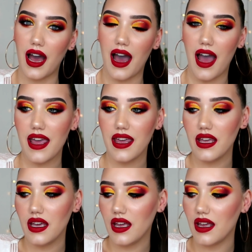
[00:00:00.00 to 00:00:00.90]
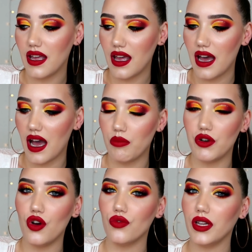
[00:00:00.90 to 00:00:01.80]
I am
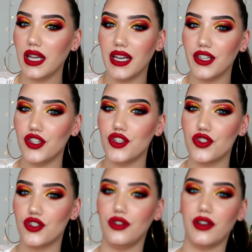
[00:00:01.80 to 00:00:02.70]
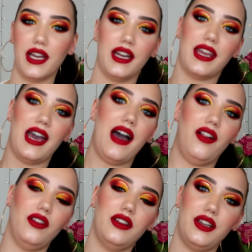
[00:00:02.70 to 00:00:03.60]
not really a neutral kind of
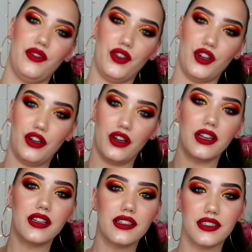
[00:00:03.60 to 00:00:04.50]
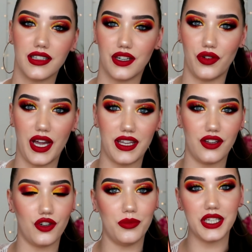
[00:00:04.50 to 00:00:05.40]
gal. If you're a
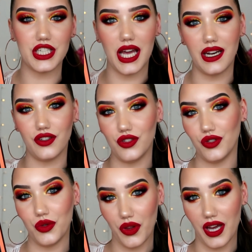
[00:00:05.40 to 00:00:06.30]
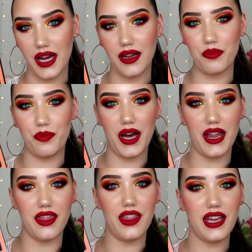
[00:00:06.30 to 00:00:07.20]
regular on my channel, you'll know that.
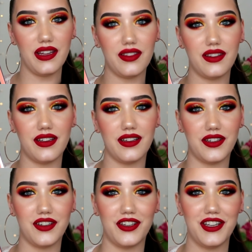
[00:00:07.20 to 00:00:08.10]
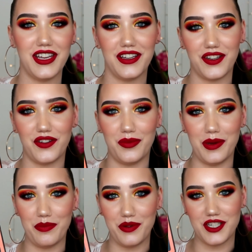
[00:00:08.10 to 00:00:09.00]
But this, so I've got
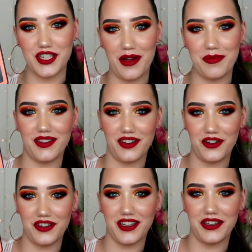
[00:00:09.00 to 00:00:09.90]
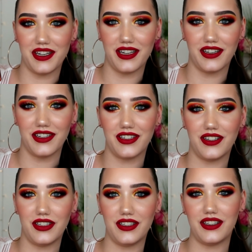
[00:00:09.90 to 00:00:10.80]
my pyjamas on down here,
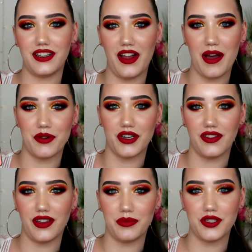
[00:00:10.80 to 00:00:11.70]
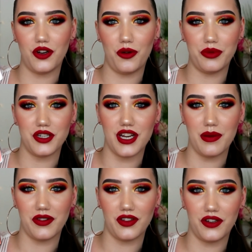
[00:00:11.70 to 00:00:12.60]
glamorous up top,
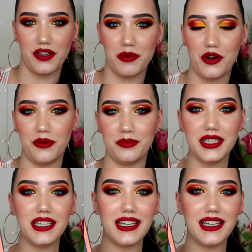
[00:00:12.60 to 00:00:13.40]
pyjamas on the bottom.